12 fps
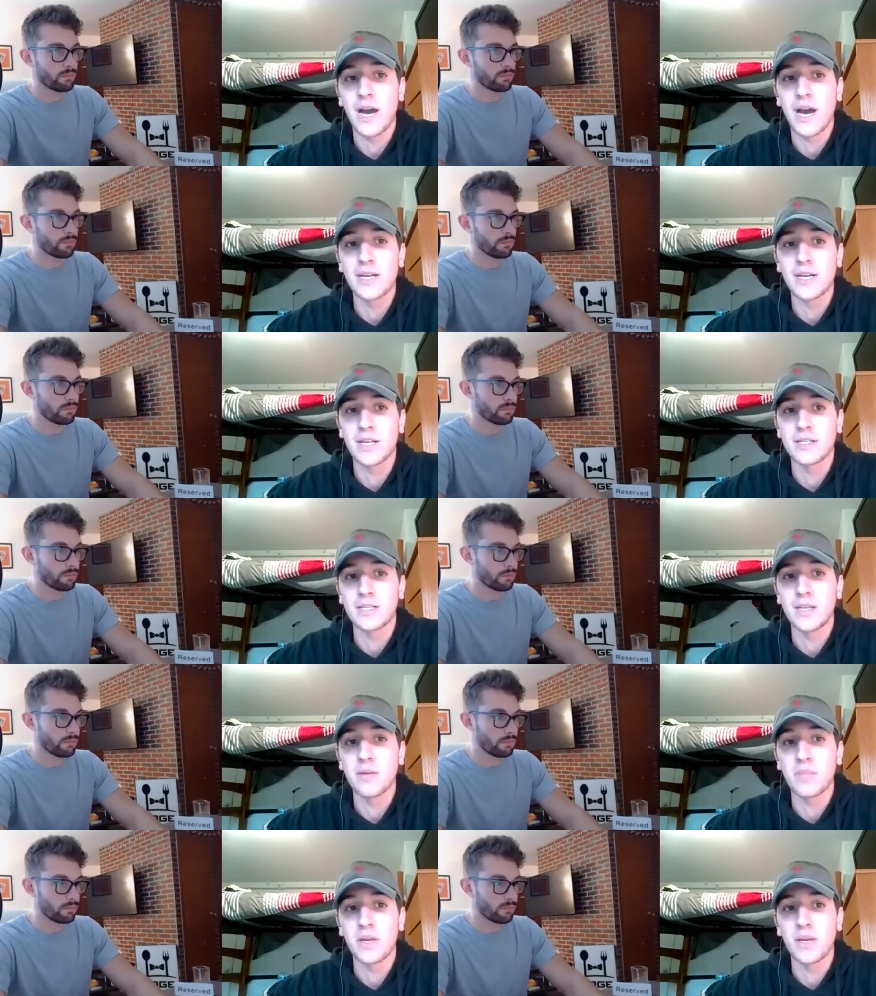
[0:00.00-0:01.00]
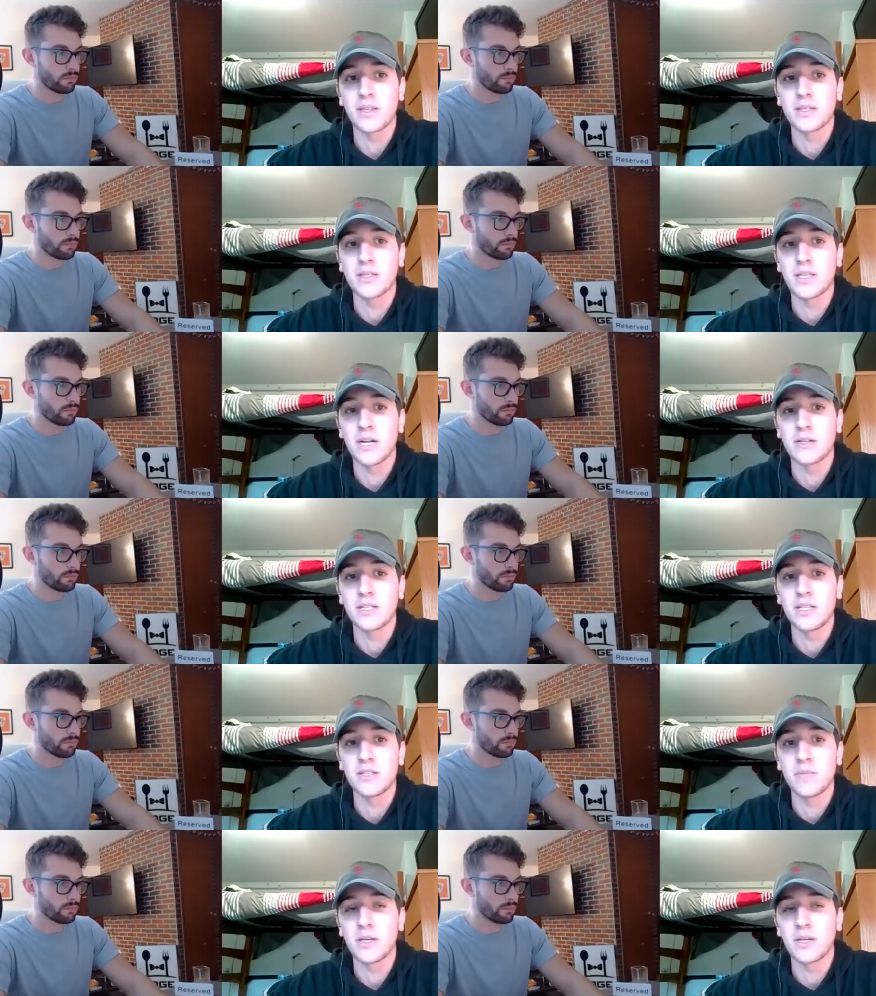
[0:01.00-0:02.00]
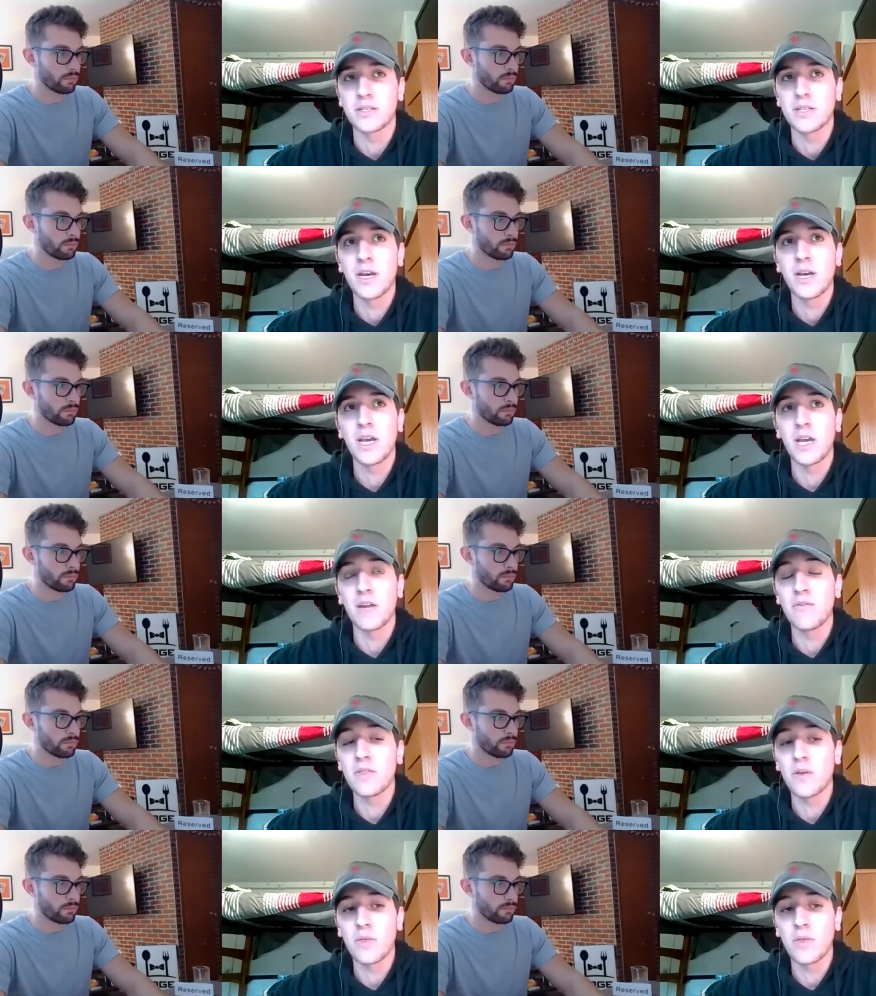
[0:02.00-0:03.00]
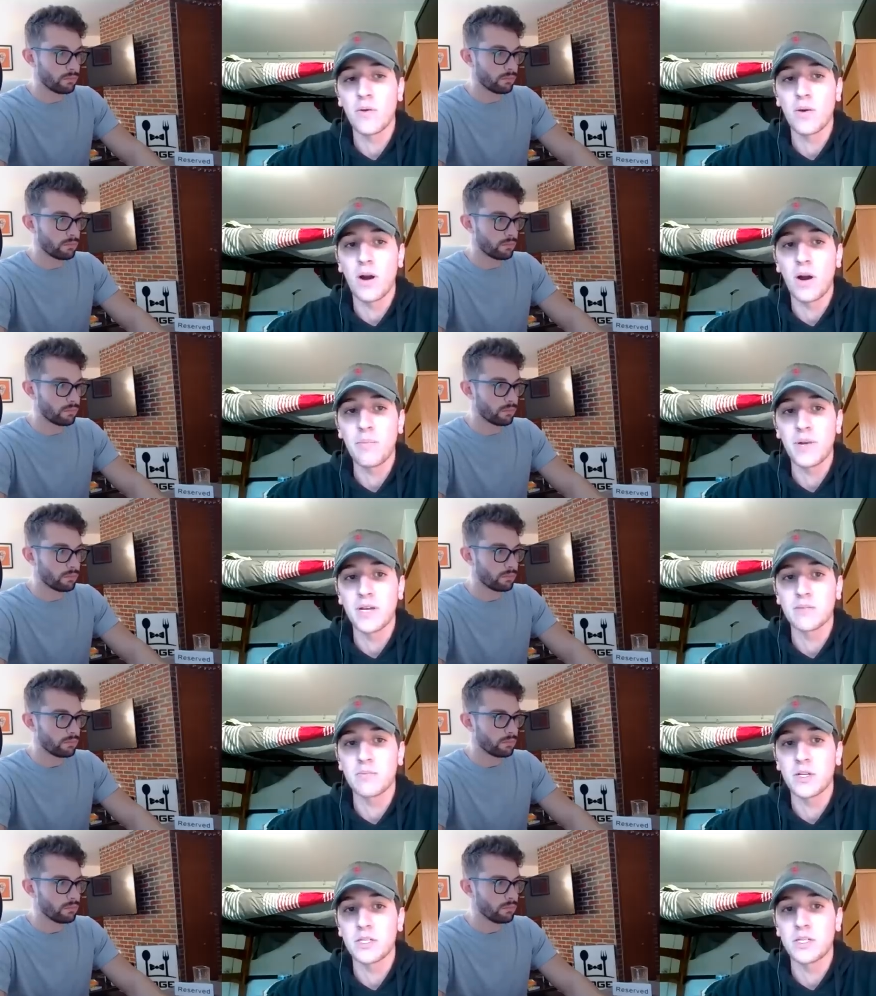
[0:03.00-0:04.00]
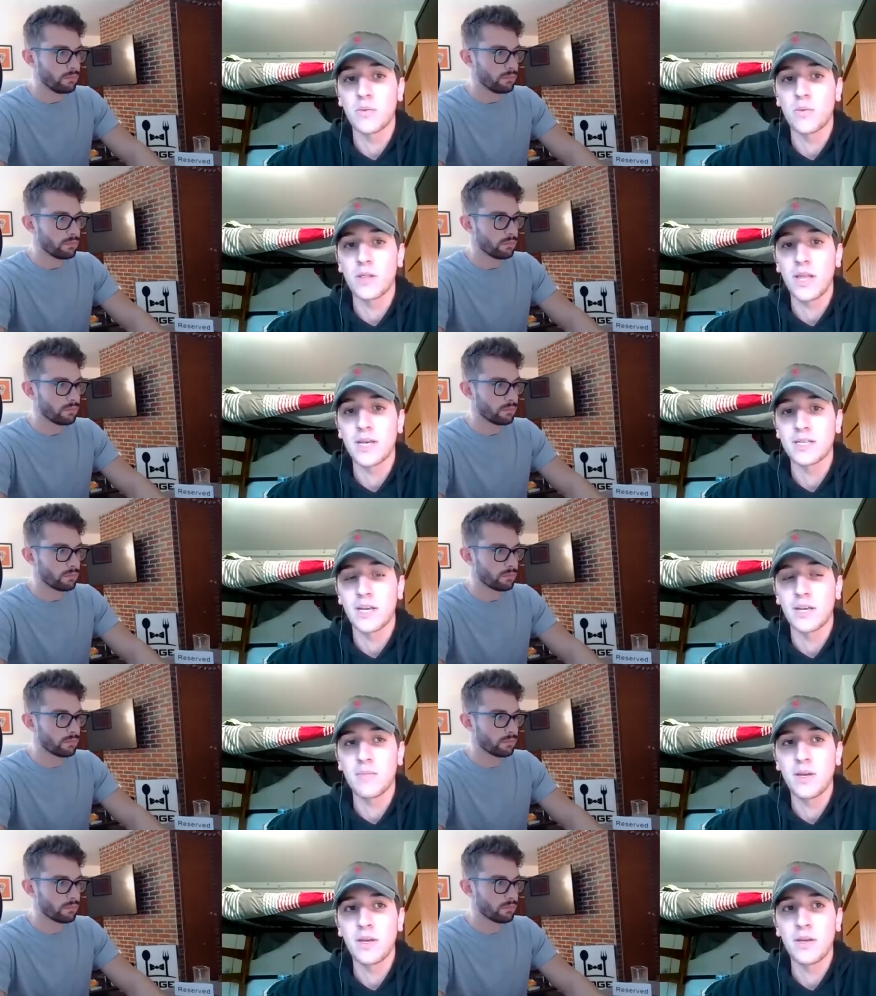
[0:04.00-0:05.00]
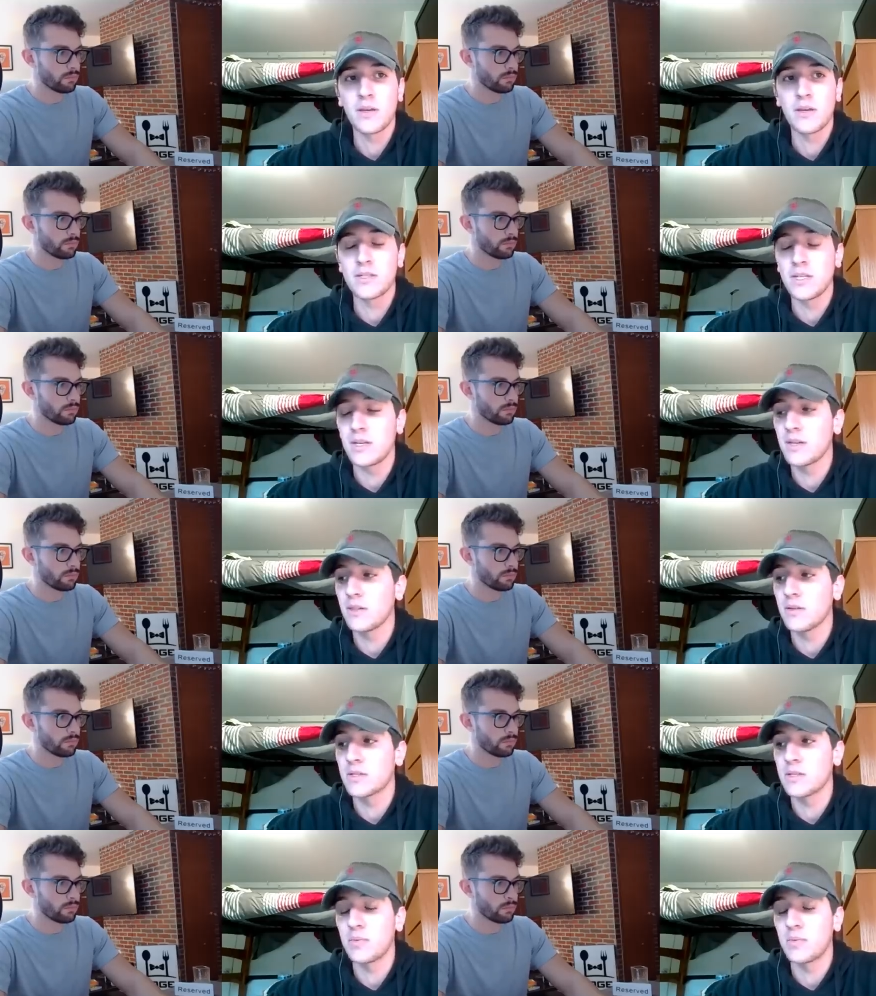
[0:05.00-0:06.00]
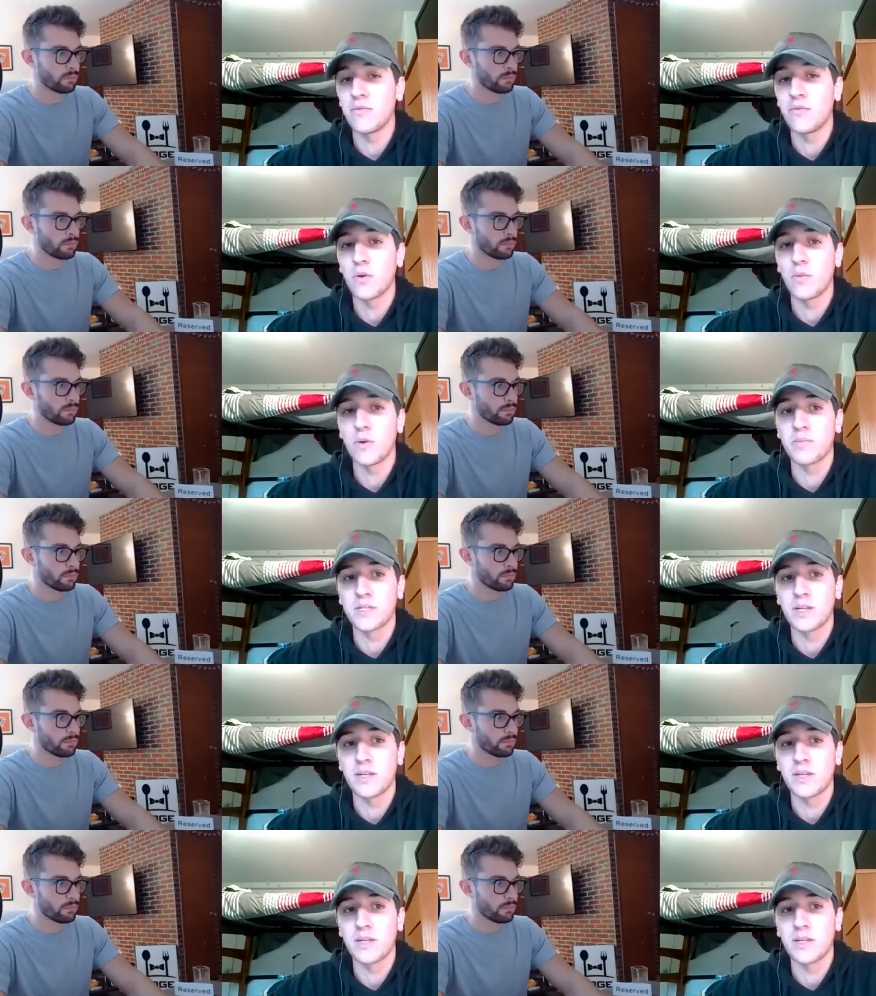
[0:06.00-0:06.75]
Speaker 1: high as I see it being this entire season because even though they were up as much as they were last game, Dion Lewis still played 41%